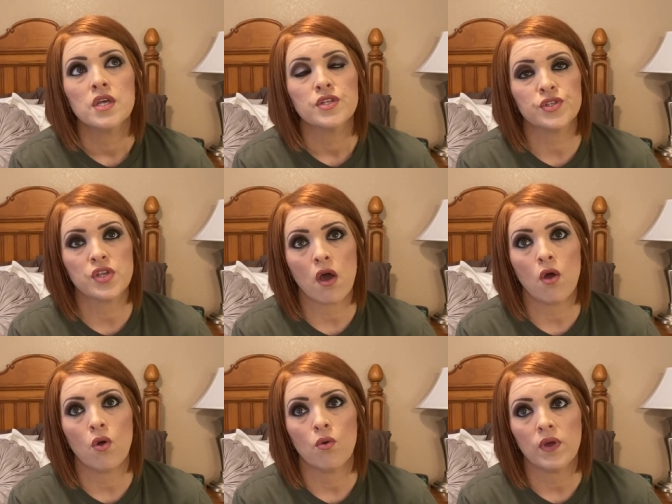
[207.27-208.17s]

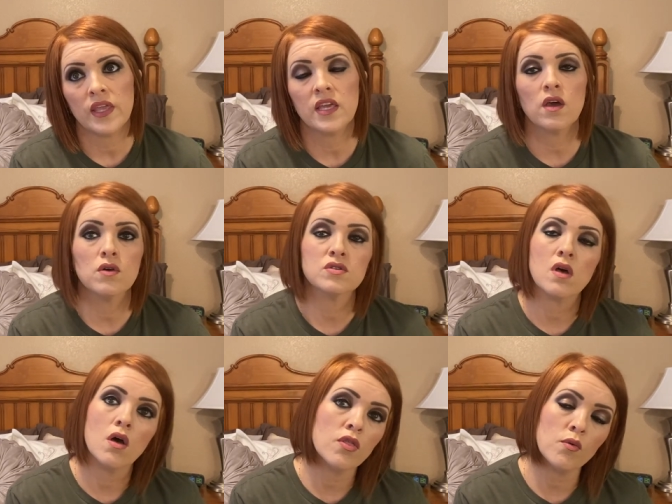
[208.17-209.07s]
So he goes
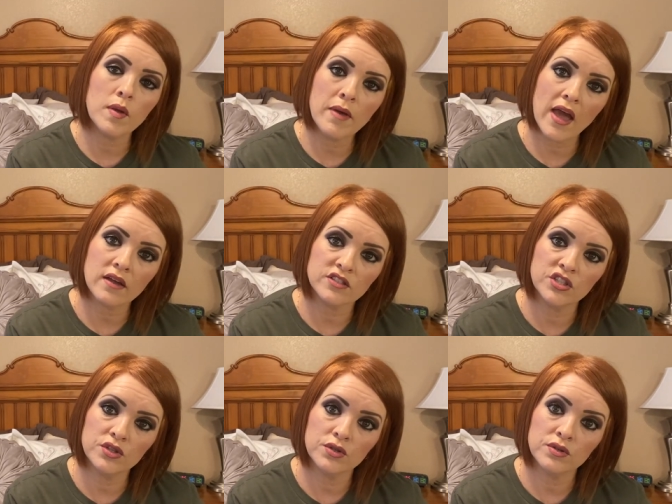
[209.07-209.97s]
all the way back
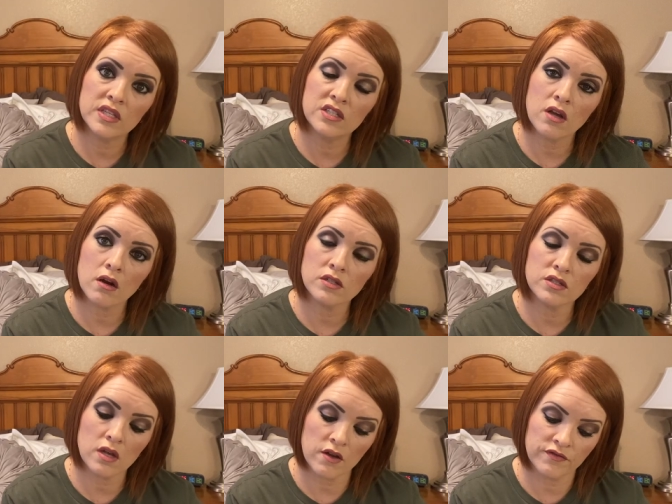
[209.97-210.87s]
to the
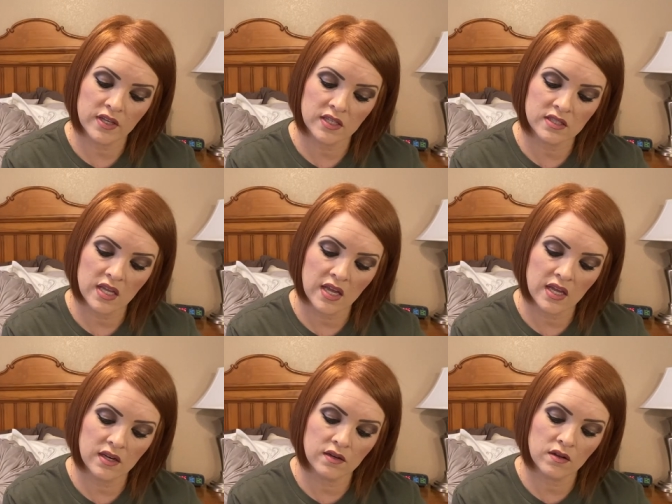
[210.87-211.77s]
doctor's office,
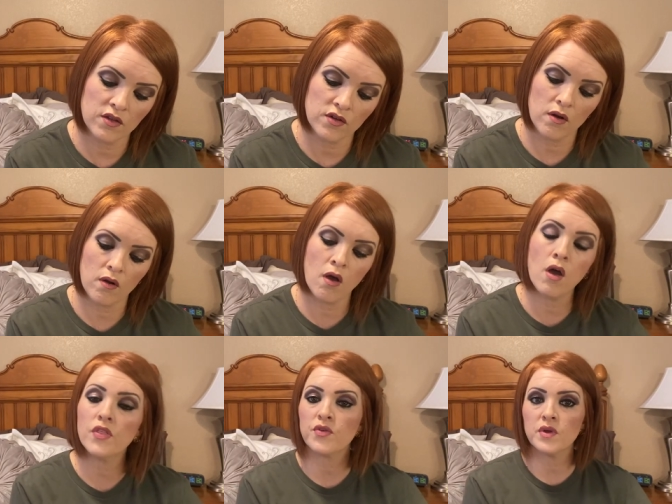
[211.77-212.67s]
and
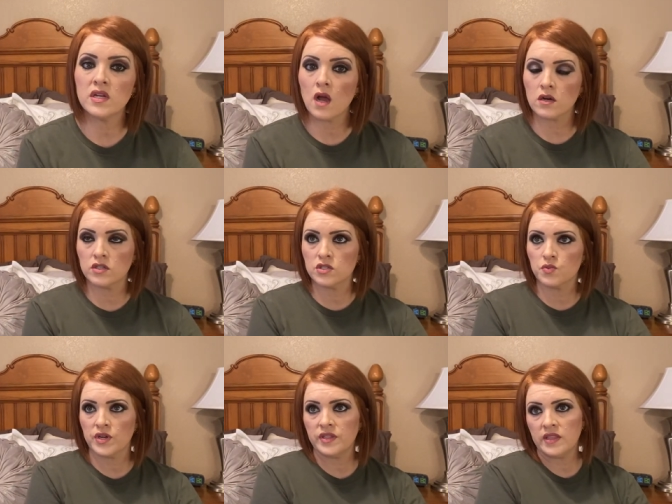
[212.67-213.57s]
all three doctors
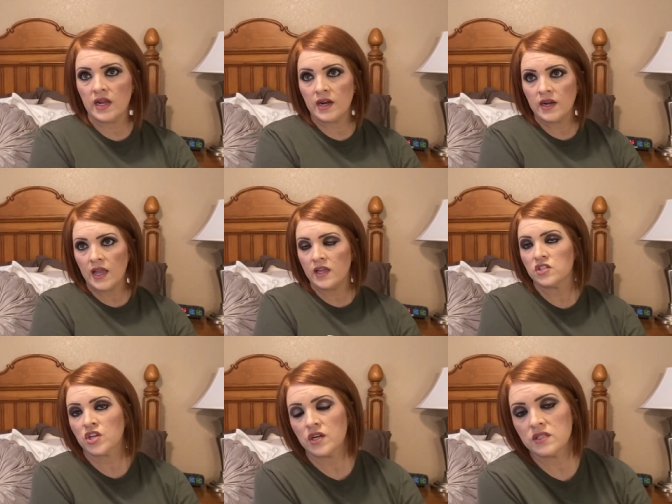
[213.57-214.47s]
were in there. And
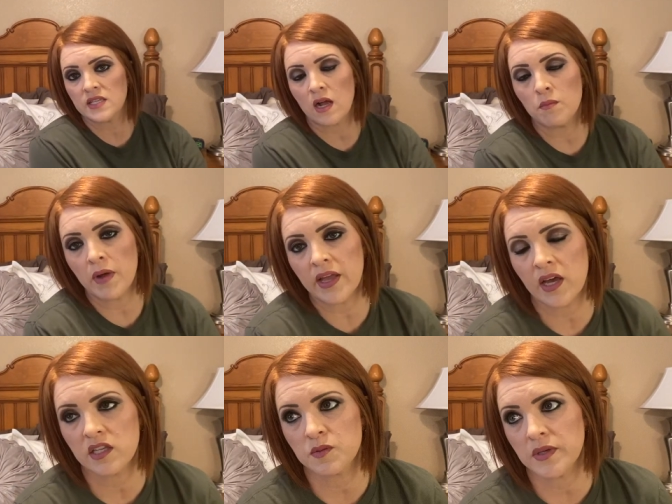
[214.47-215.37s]
turns out my
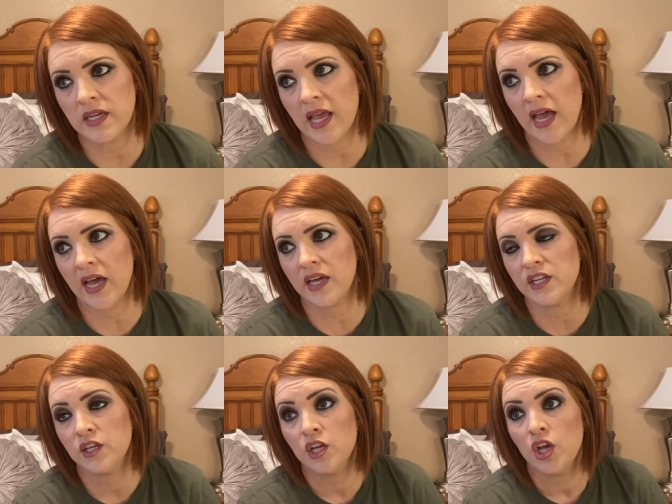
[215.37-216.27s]
husband
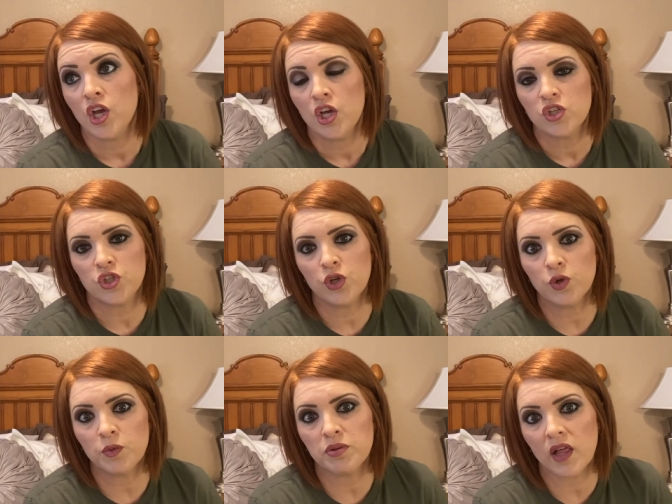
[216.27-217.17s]
had
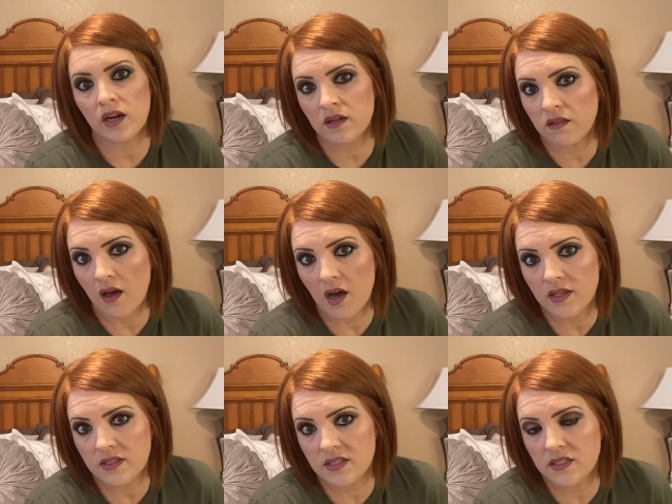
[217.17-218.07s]
2 blood
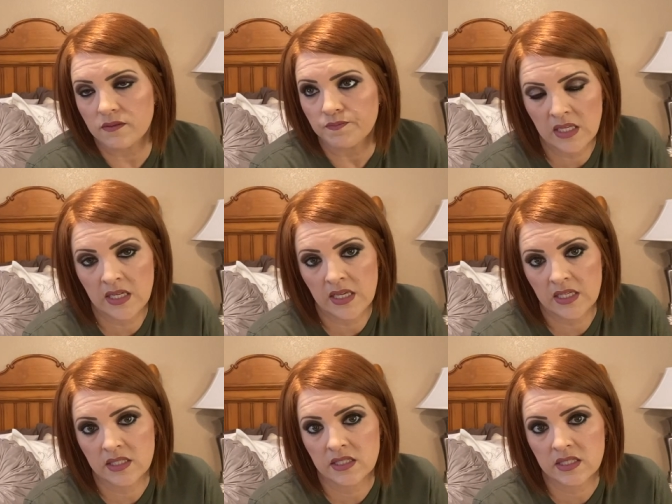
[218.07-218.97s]
clots in
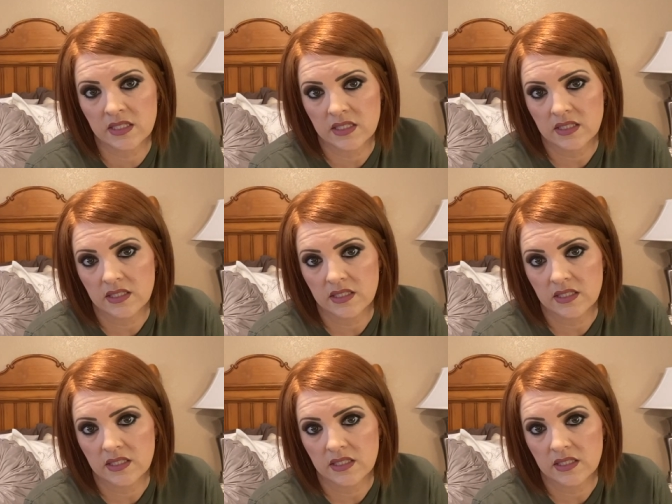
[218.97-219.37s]
his